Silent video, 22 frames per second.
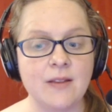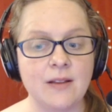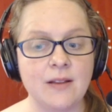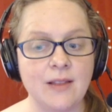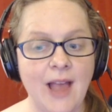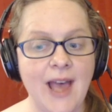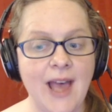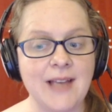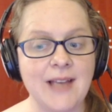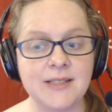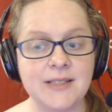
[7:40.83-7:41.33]

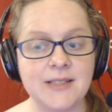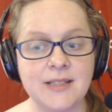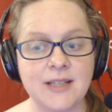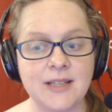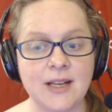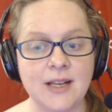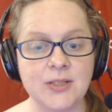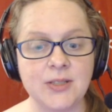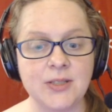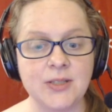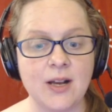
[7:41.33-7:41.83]
The last
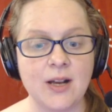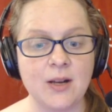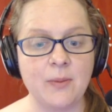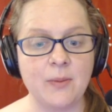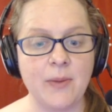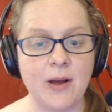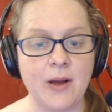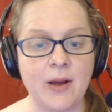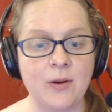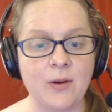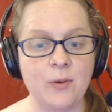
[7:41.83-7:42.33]
thing I'll
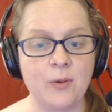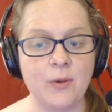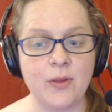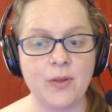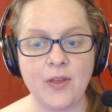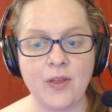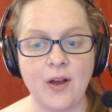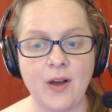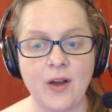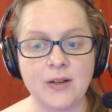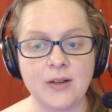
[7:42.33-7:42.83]
talk about
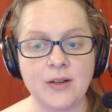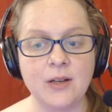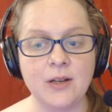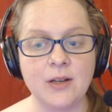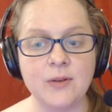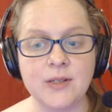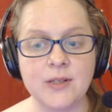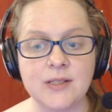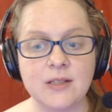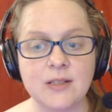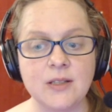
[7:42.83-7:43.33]
with the
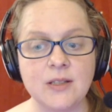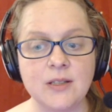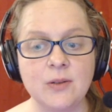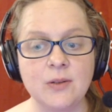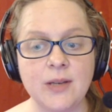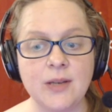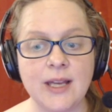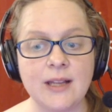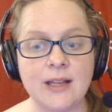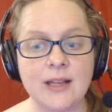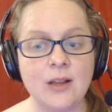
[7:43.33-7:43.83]
audio is that
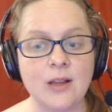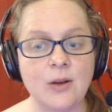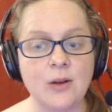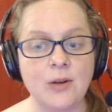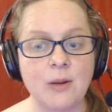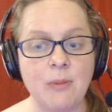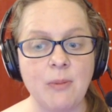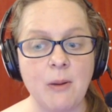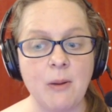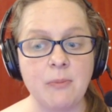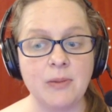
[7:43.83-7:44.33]
you can
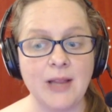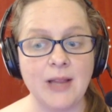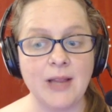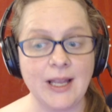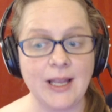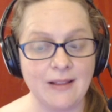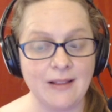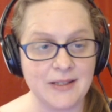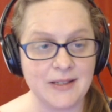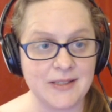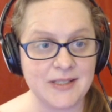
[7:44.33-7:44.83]
load up a
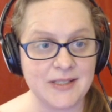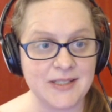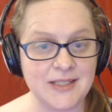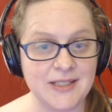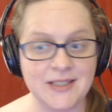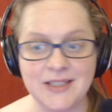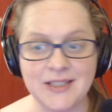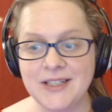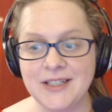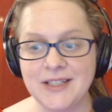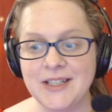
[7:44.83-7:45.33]

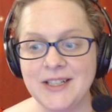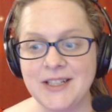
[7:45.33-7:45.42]
playlist.